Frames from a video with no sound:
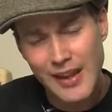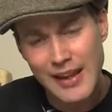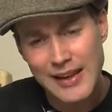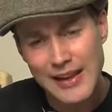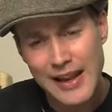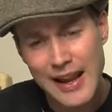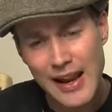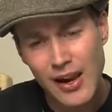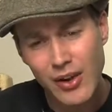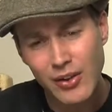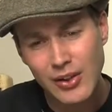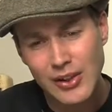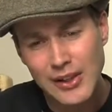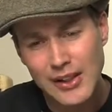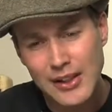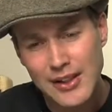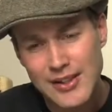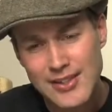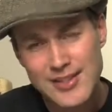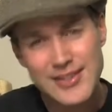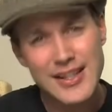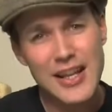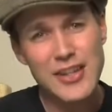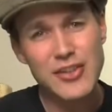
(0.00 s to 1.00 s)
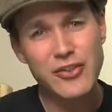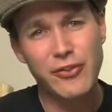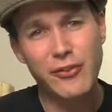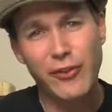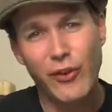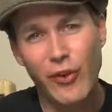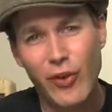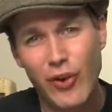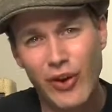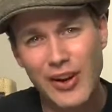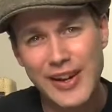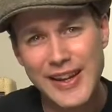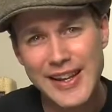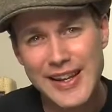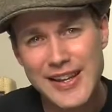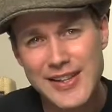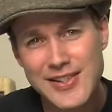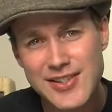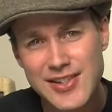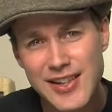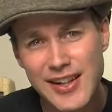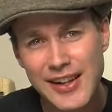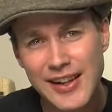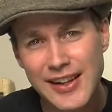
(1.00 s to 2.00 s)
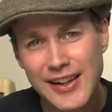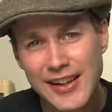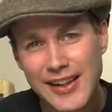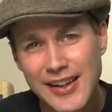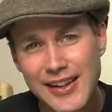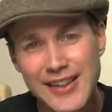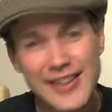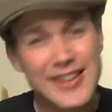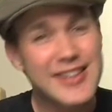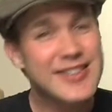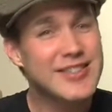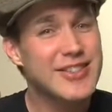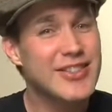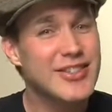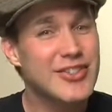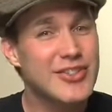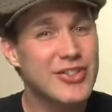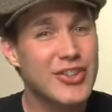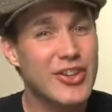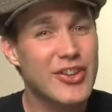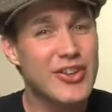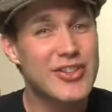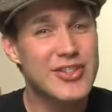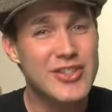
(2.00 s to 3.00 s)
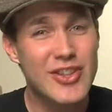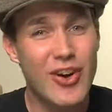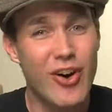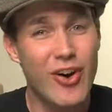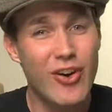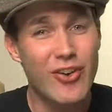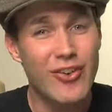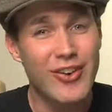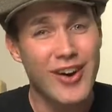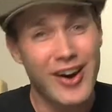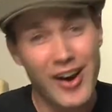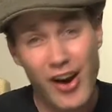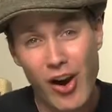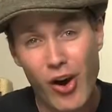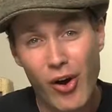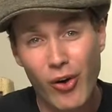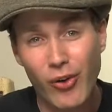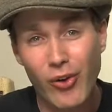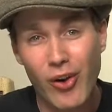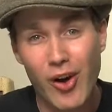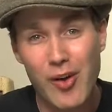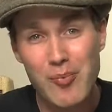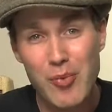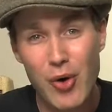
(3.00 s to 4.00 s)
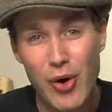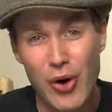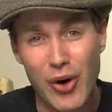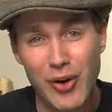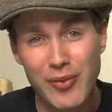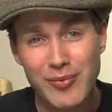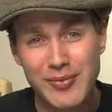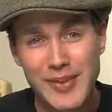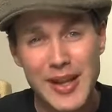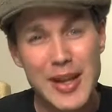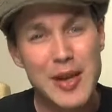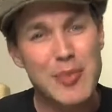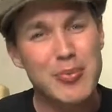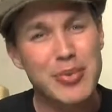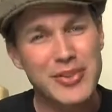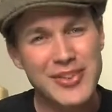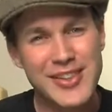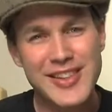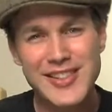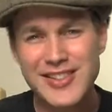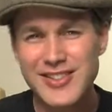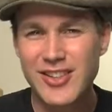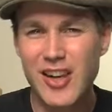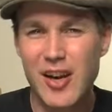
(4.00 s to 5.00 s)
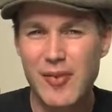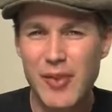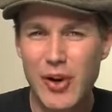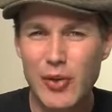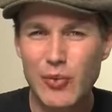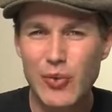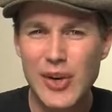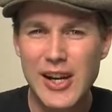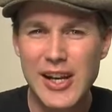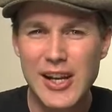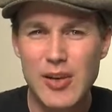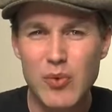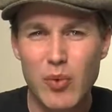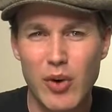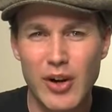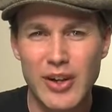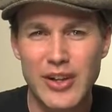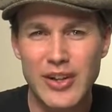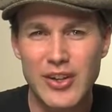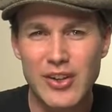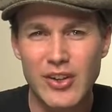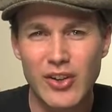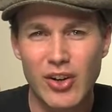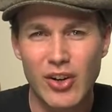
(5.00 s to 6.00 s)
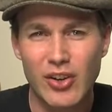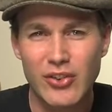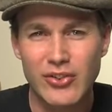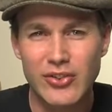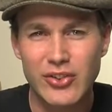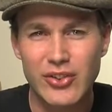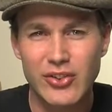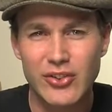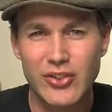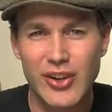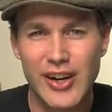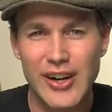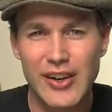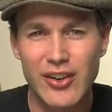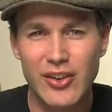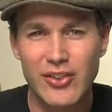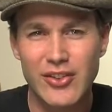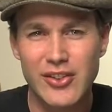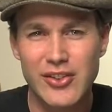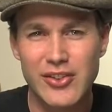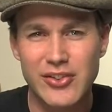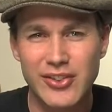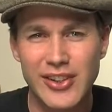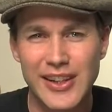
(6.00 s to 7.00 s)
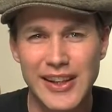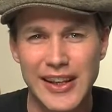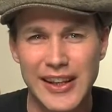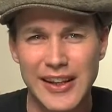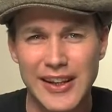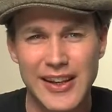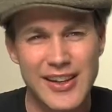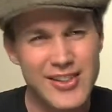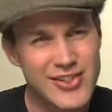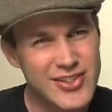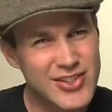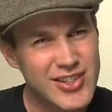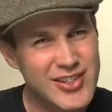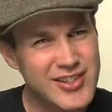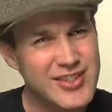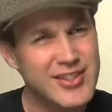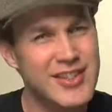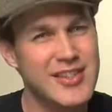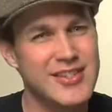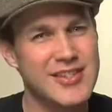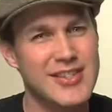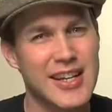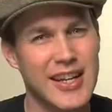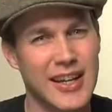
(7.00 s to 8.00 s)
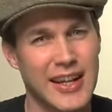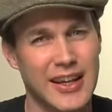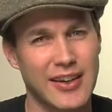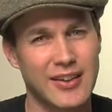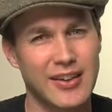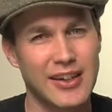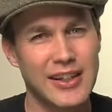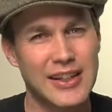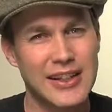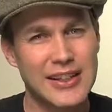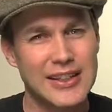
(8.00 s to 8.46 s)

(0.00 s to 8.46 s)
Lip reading: Now, stage 4 is listen to the song a whole lot more. But this time I really want you to concentrate on the singing and just the singing.